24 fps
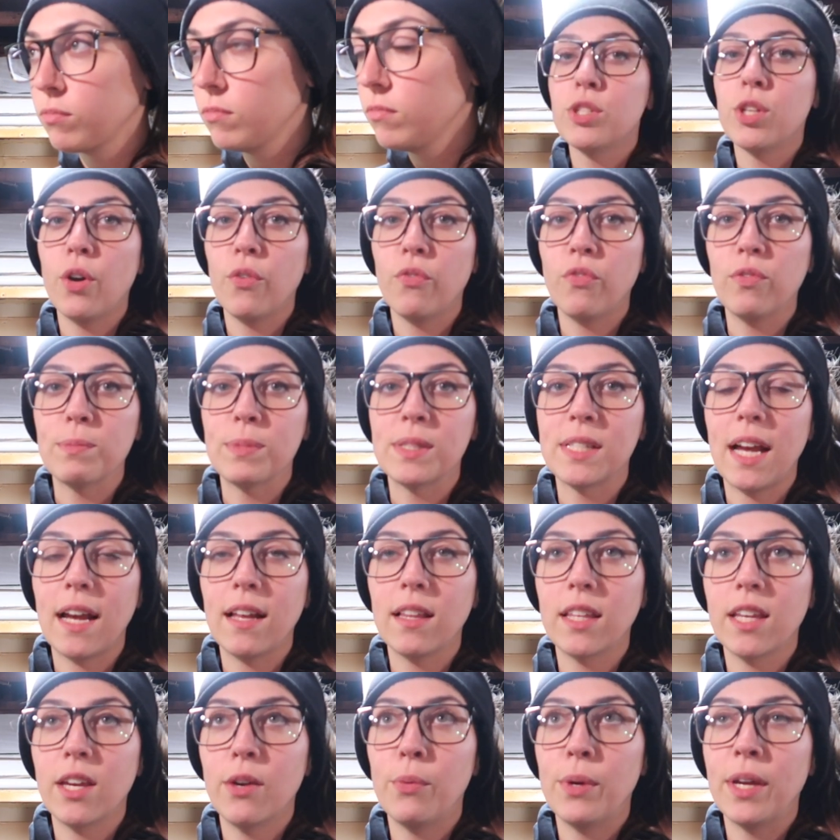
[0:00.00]
So from Cy
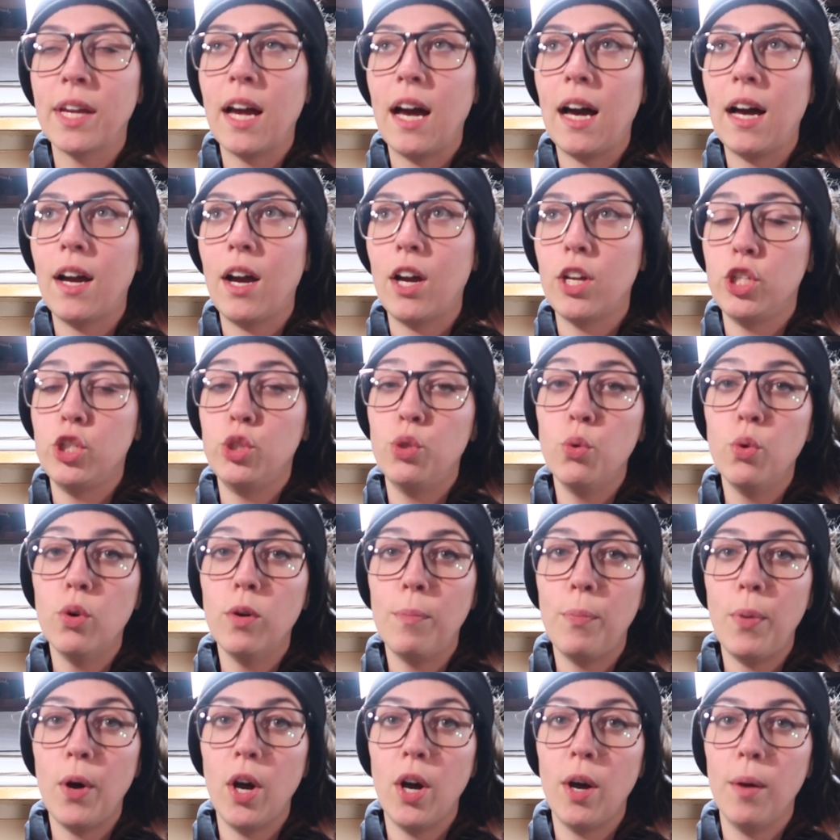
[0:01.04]
Lee, we got a
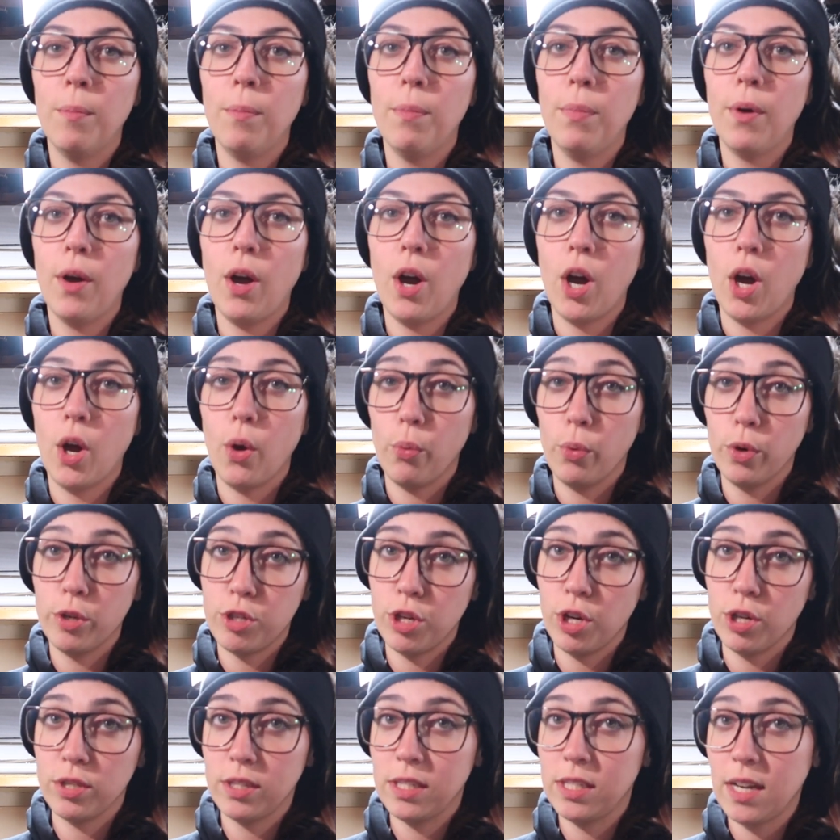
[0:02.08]
dual pump
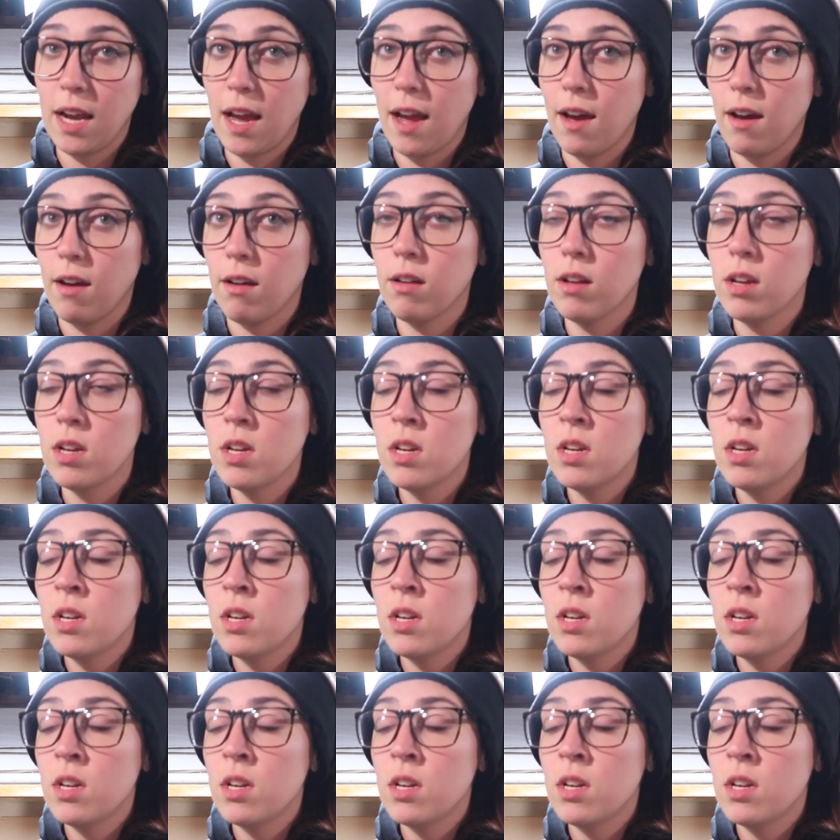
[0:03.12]
return style.